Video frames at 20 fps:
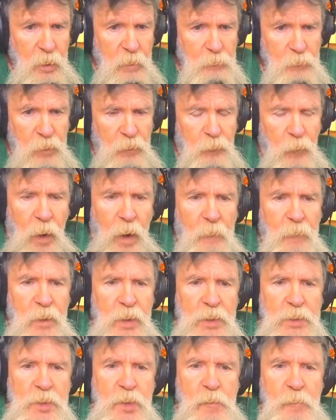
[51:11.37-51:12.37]
but Robert
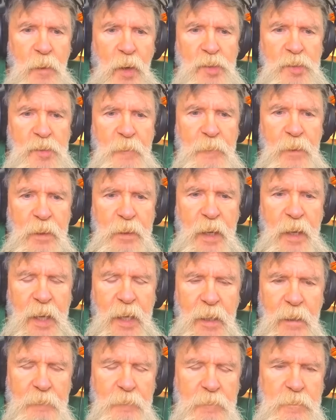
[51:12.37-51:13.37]
is too much of a
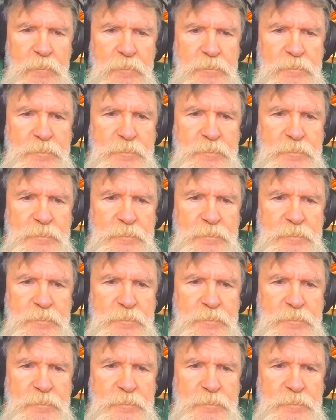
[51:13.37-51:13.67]
damn